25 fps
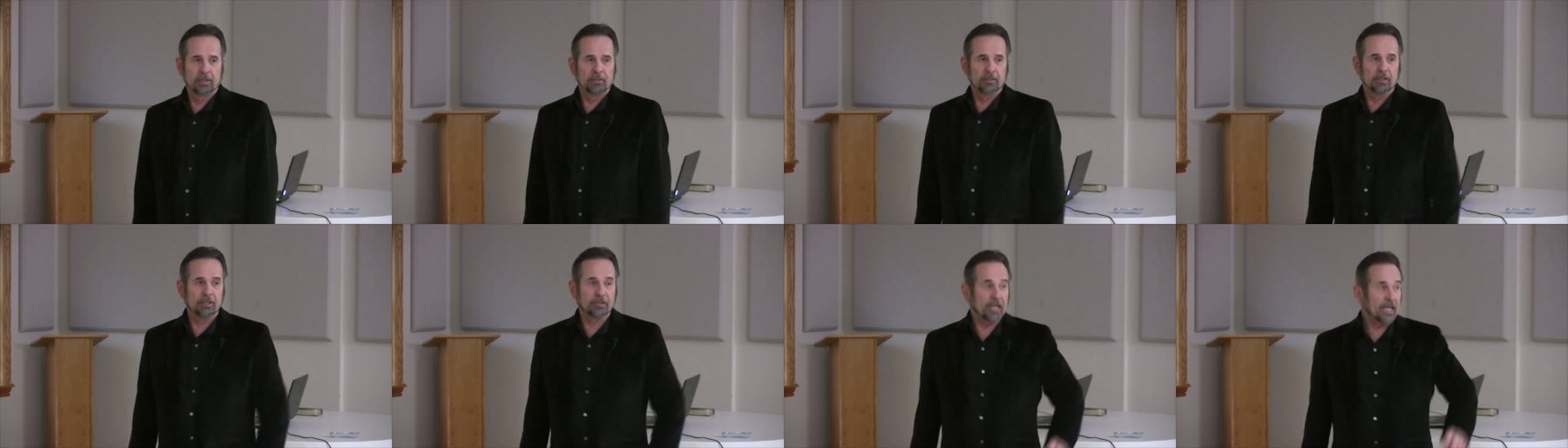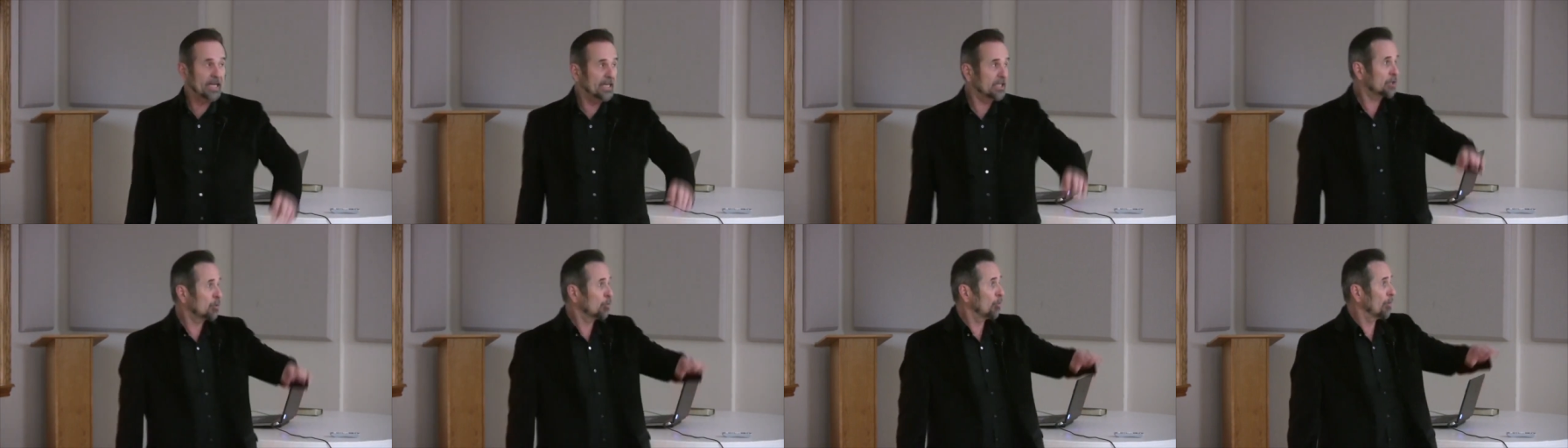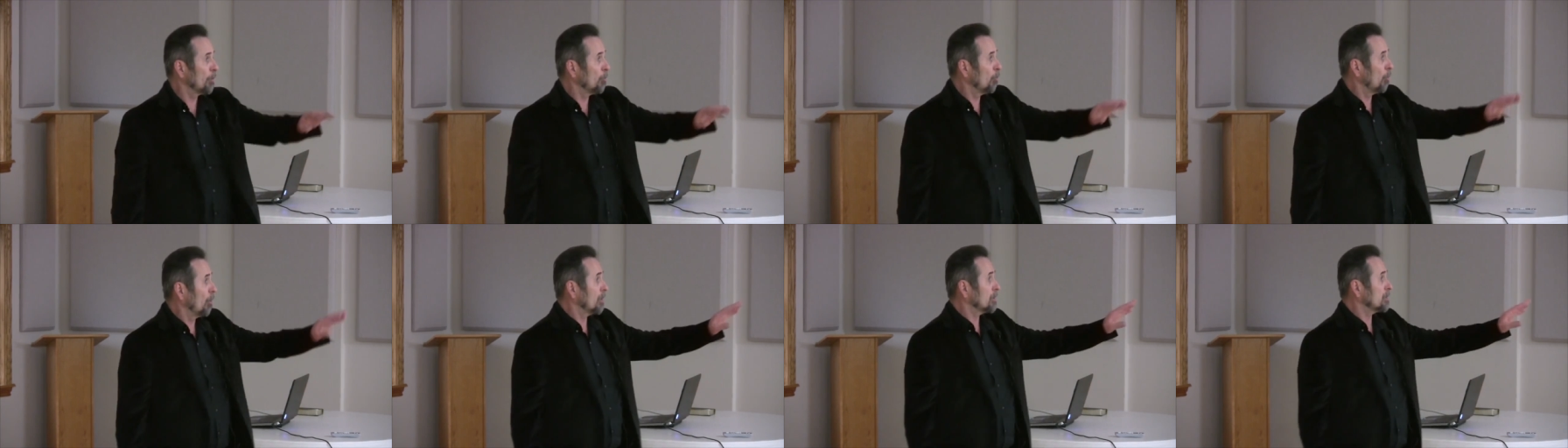The things that
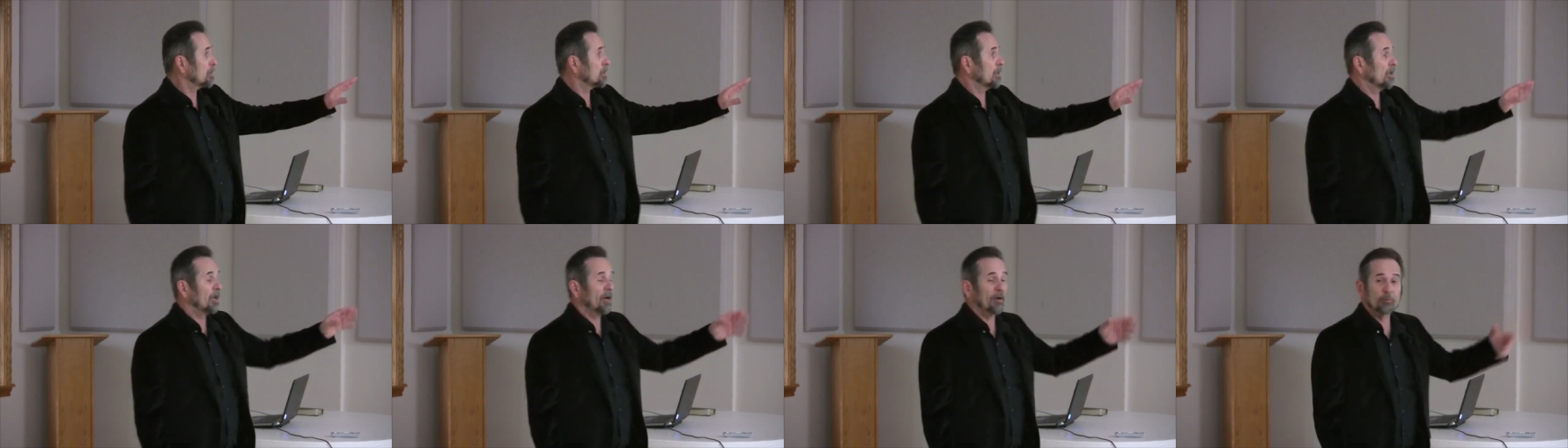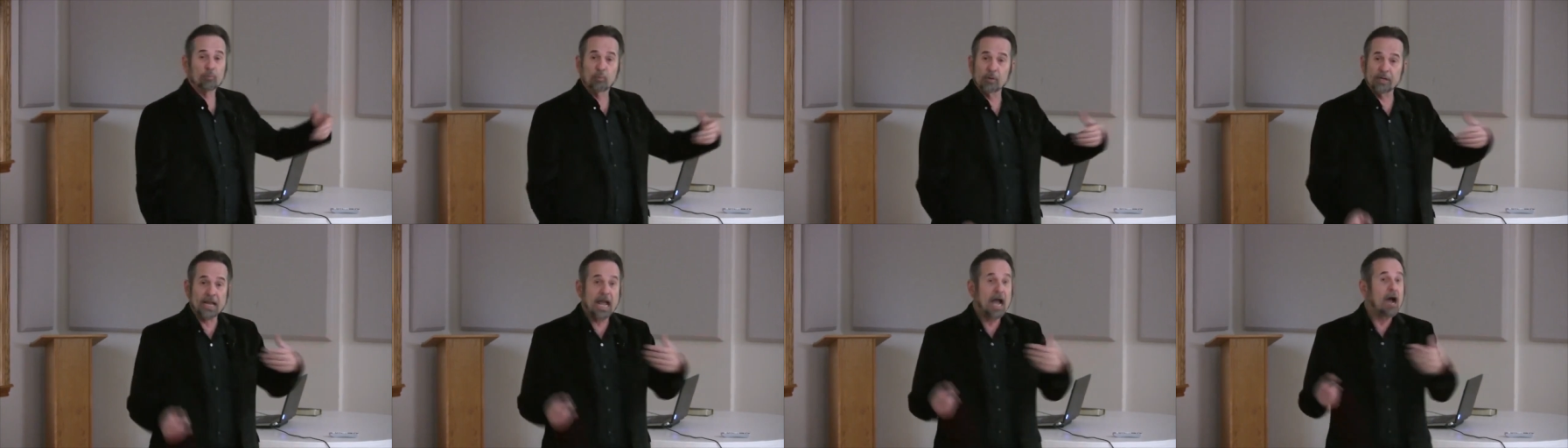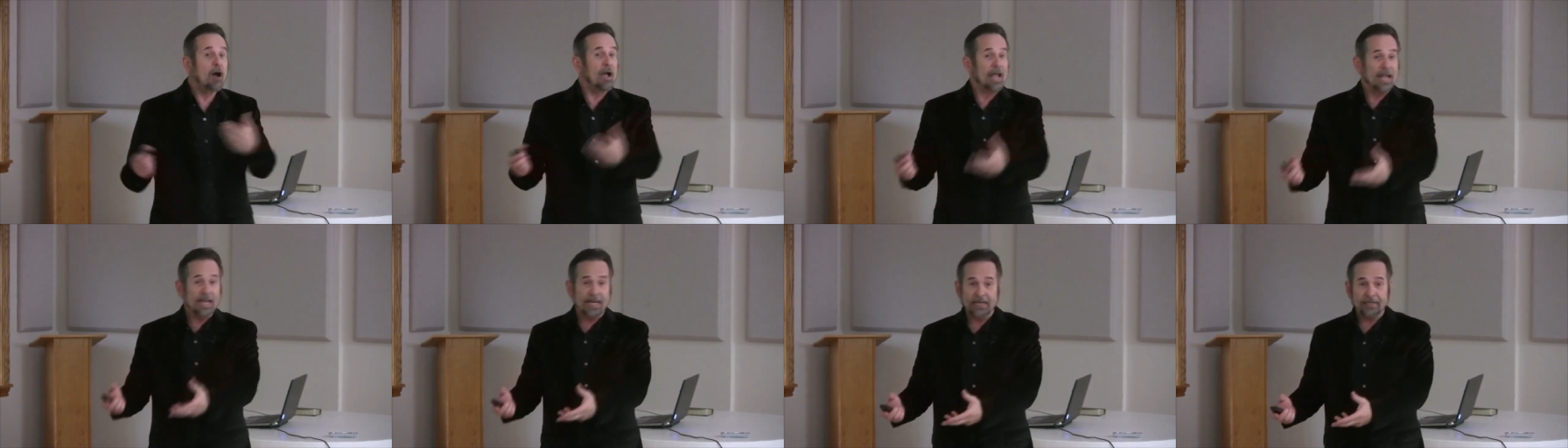we once loved, we
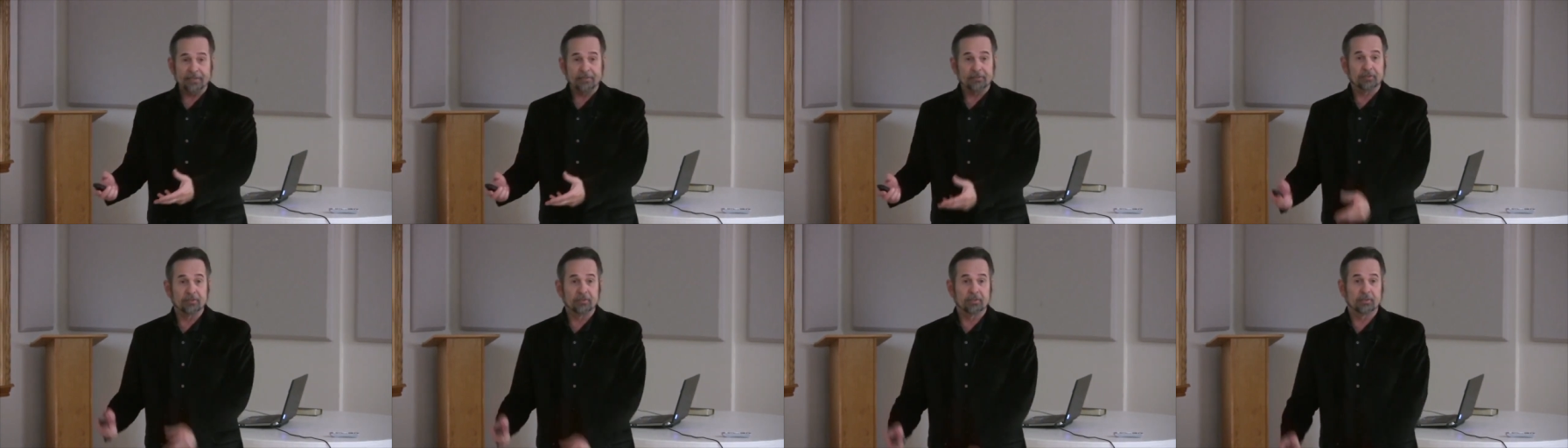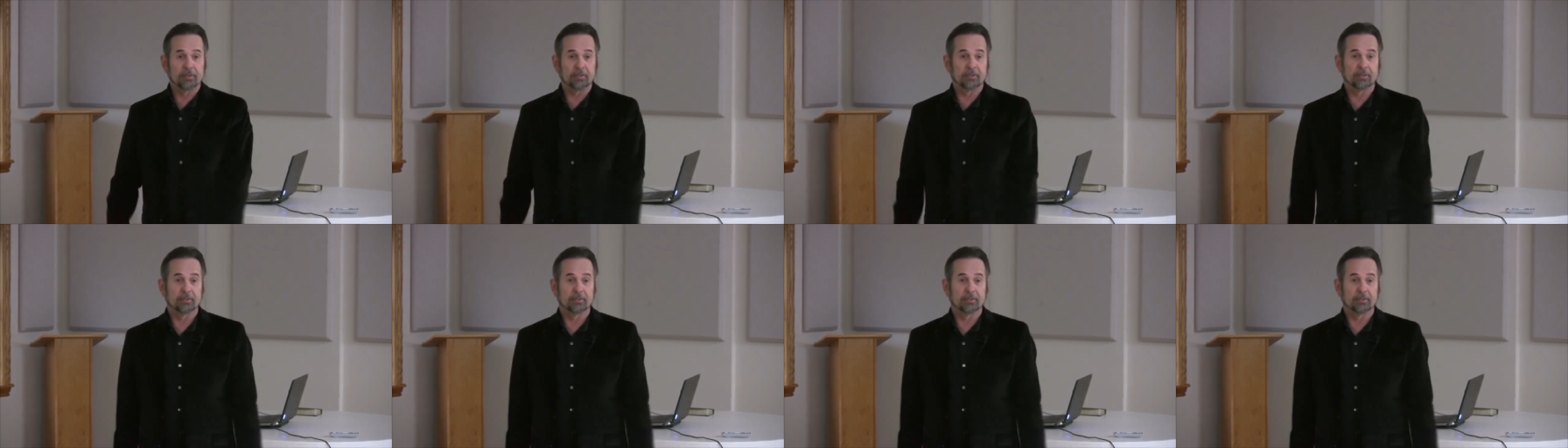now hate.